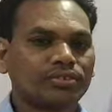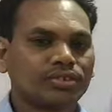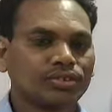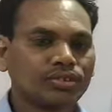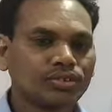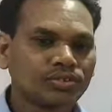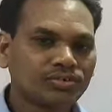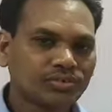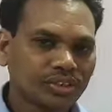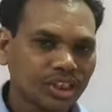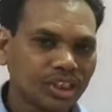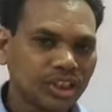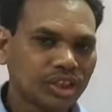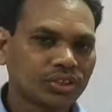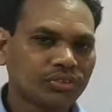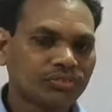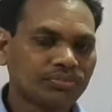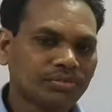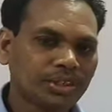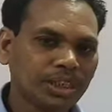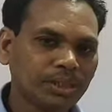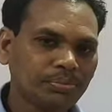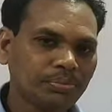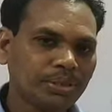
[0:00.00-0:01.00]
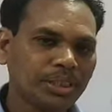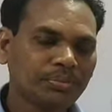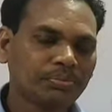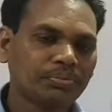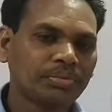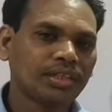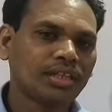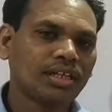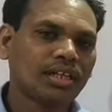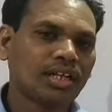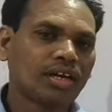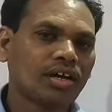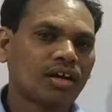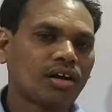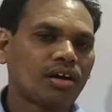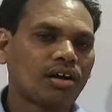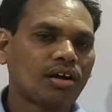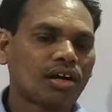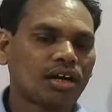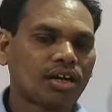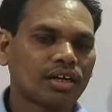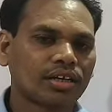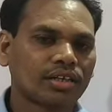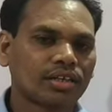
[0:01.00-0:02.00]
to which we people
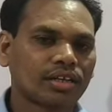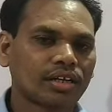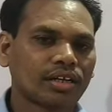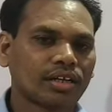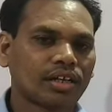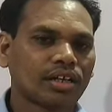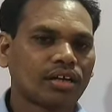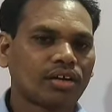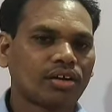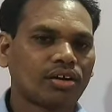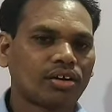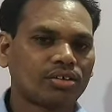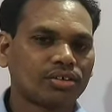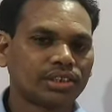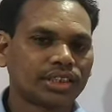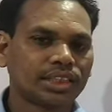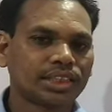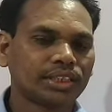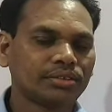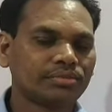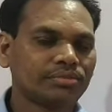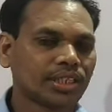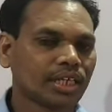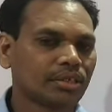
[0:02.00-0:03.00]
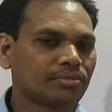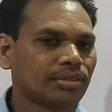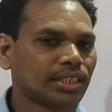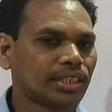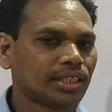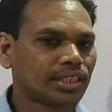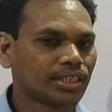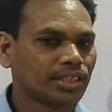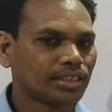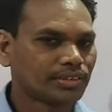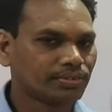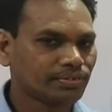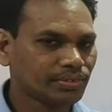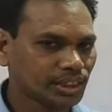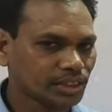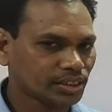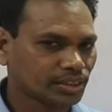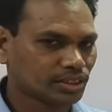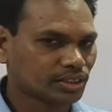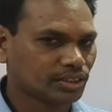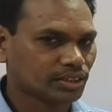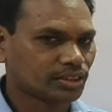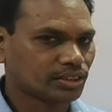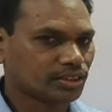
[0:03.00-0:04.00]
are already familiar
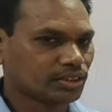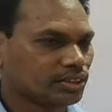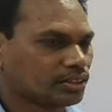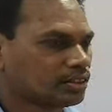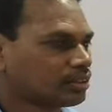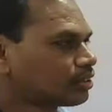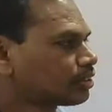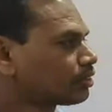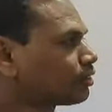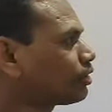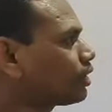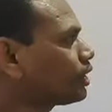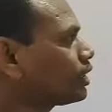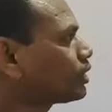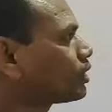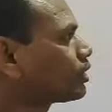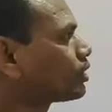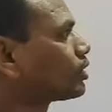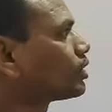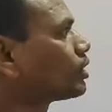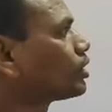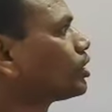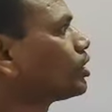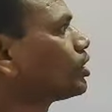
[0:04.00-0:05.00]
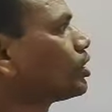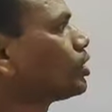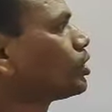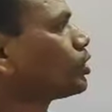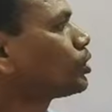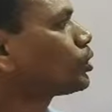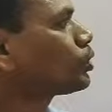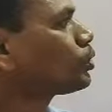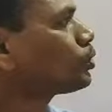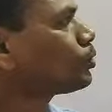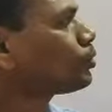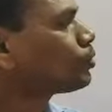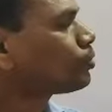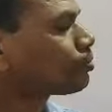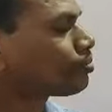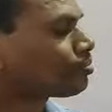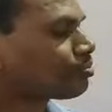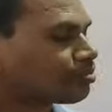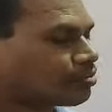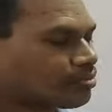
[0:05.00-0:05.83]
with, right? So,